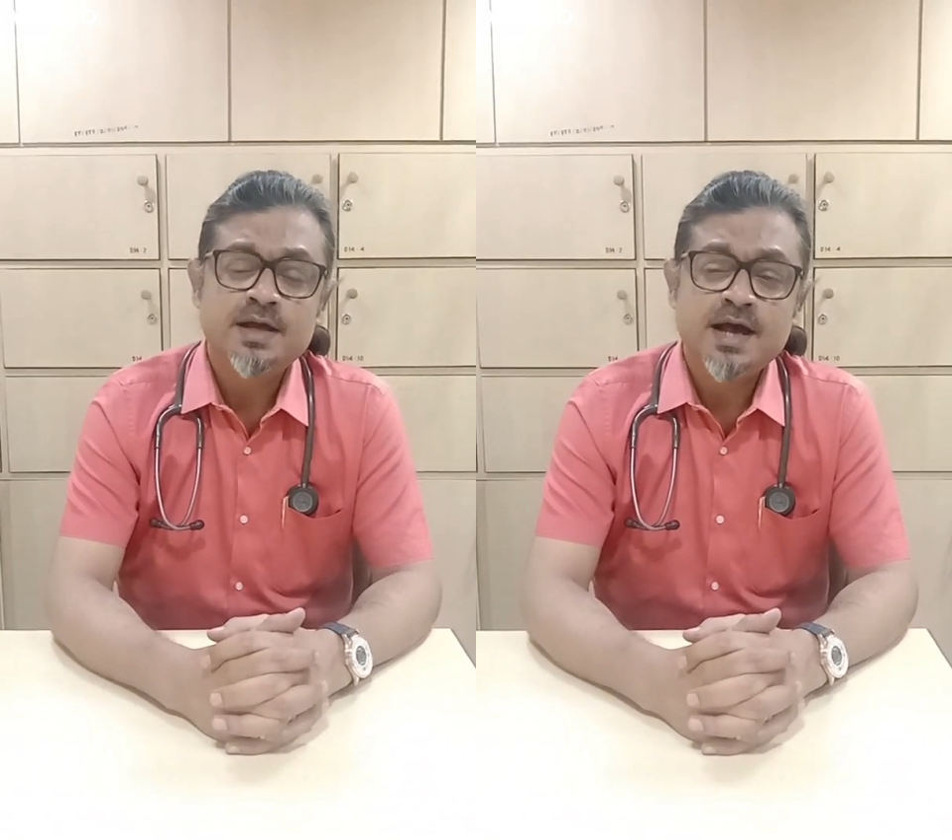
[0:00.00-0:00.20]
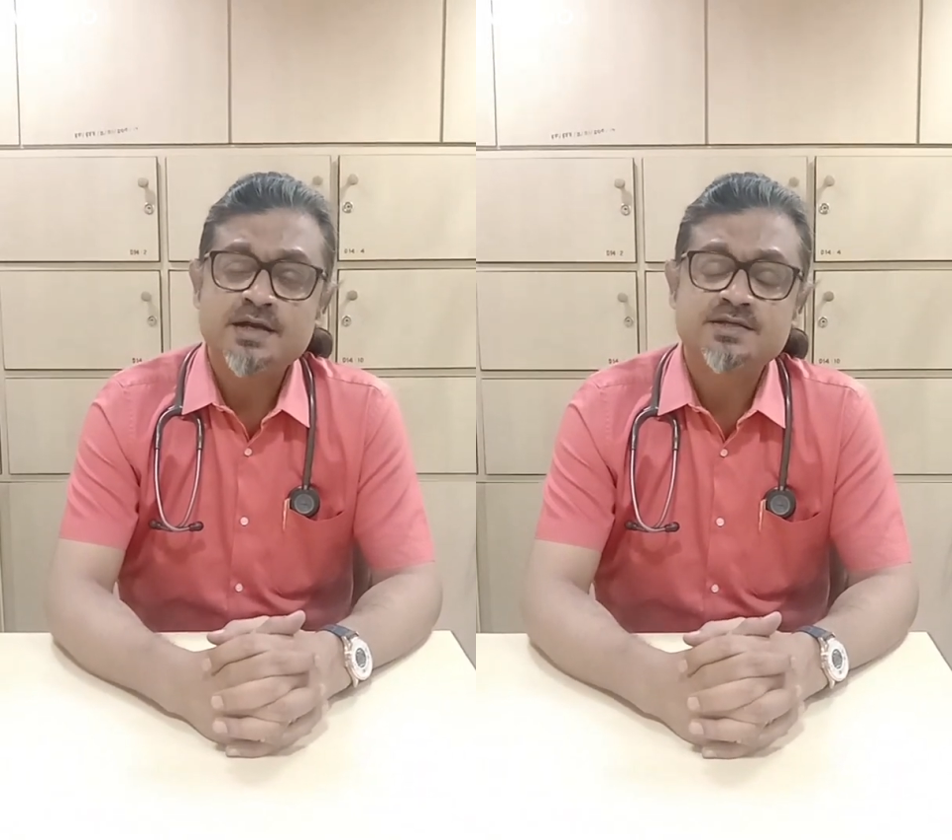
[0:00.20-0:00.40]

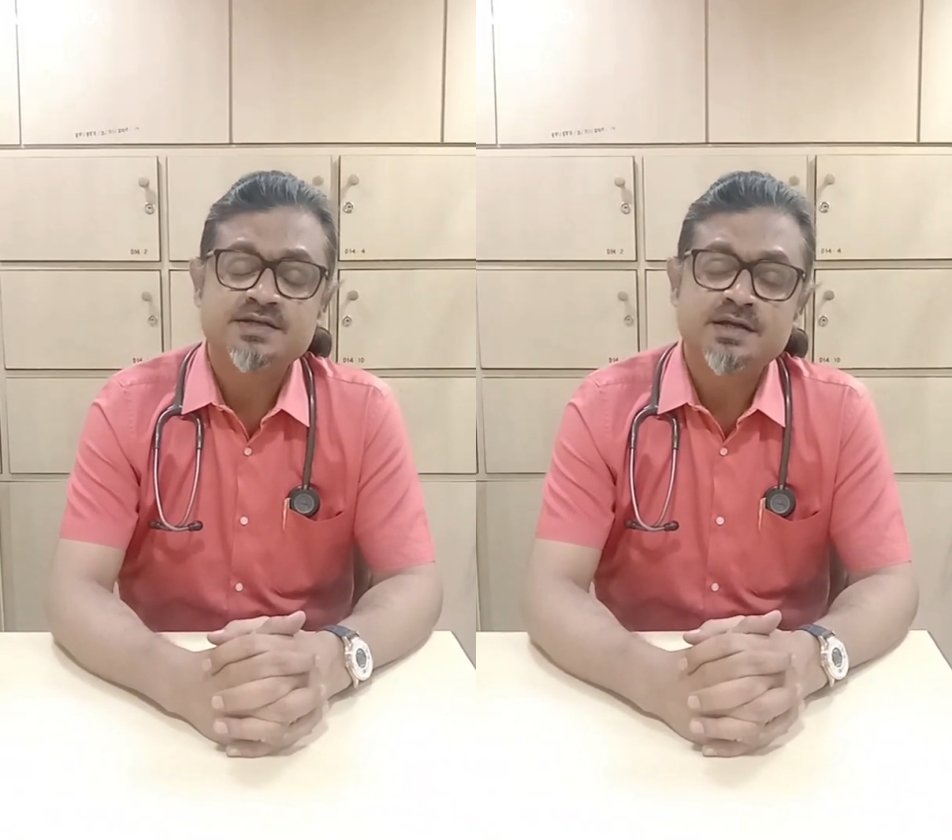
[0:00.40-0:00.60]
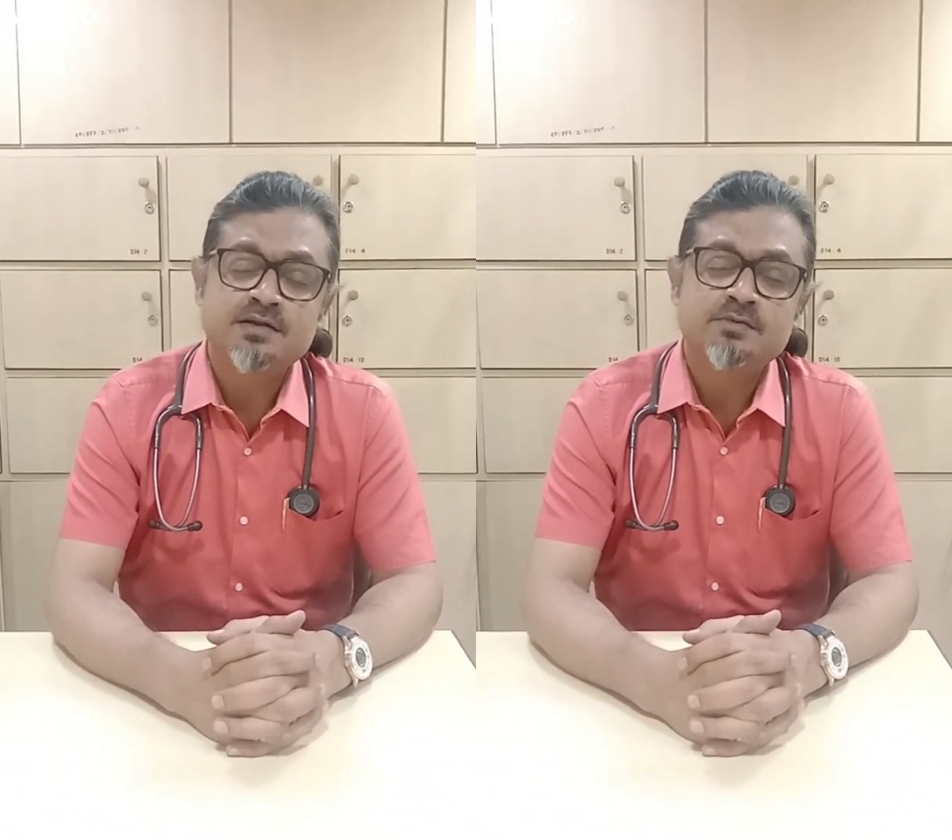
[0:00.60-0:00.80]
and it is
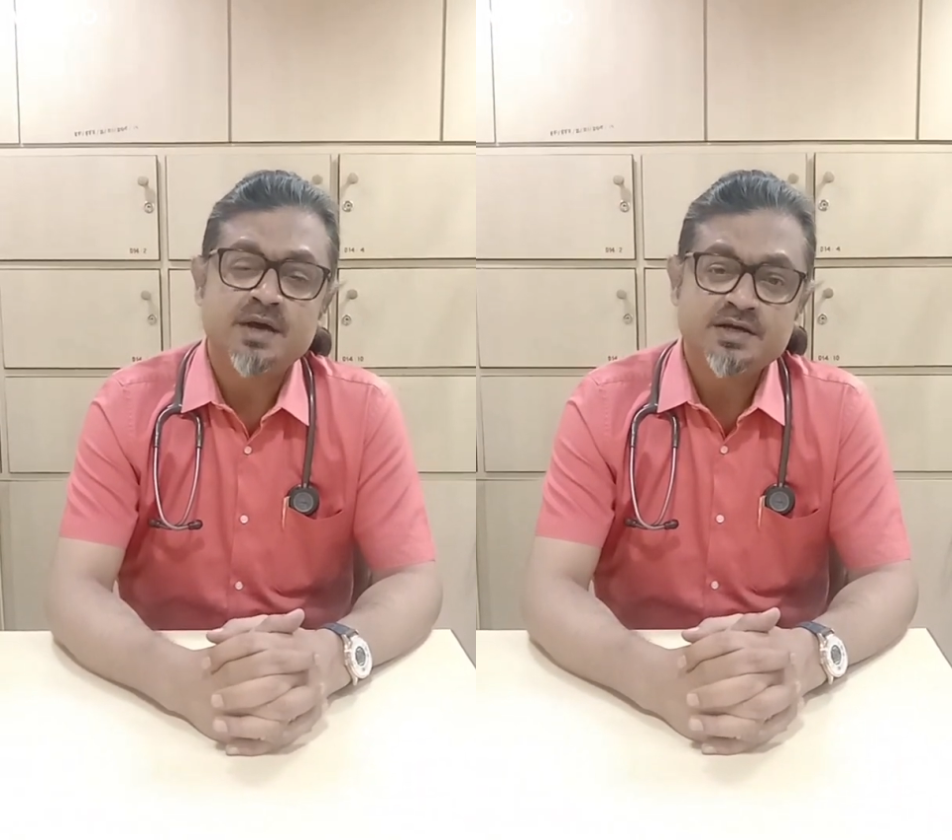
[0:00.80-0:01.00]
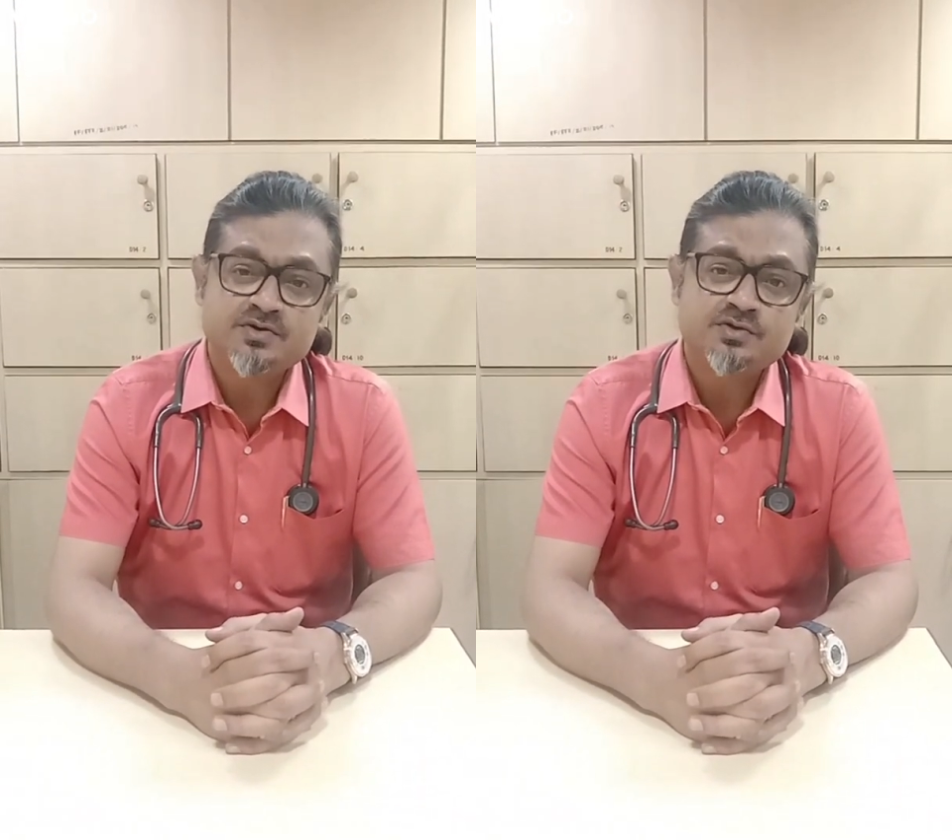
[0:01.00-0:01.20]
seen under the
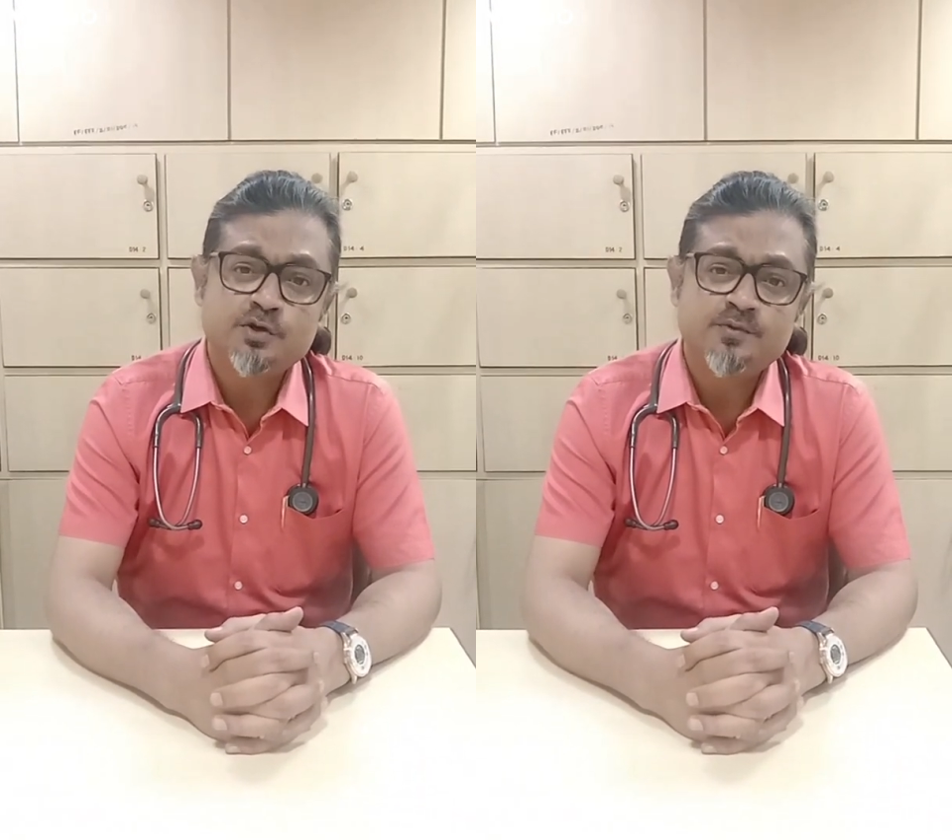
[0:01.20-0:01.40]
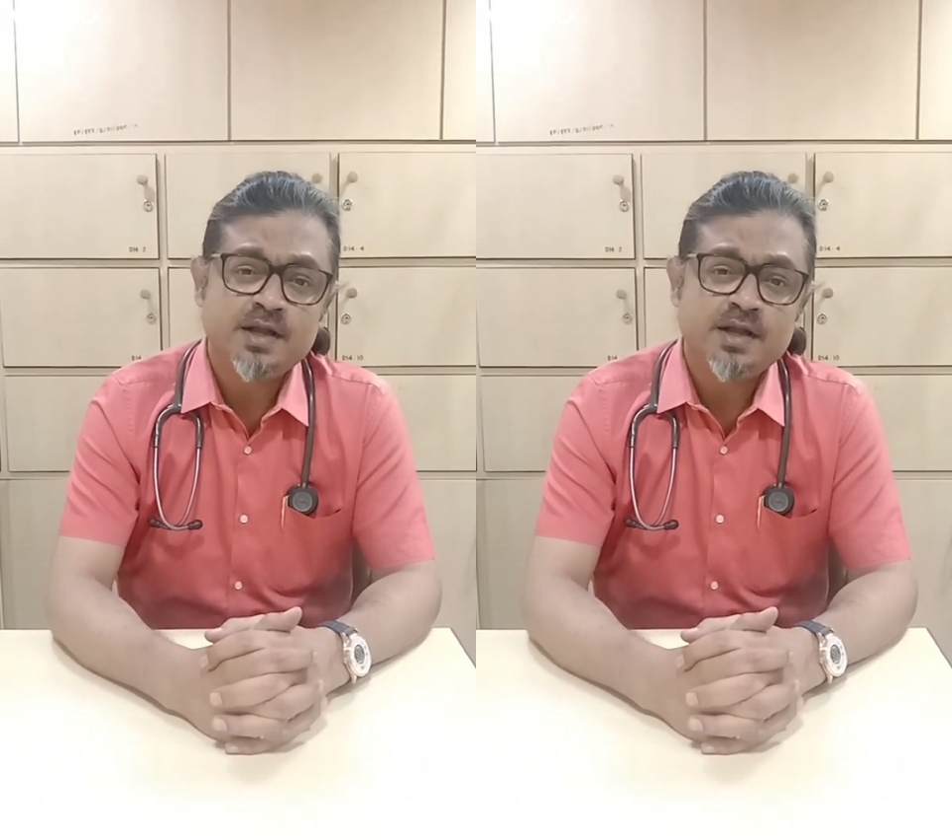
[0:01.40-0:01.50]
microscope.